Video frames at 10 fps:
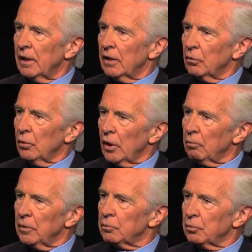who
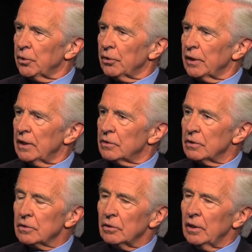help me prepare
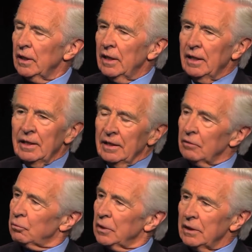cases. So
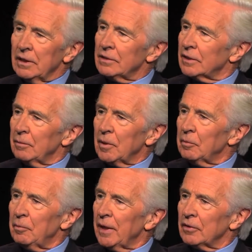it really does keep
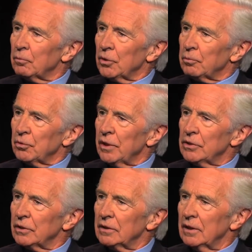coming back to
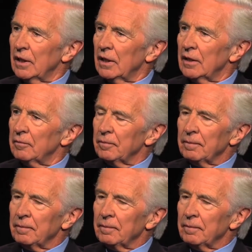preparation. And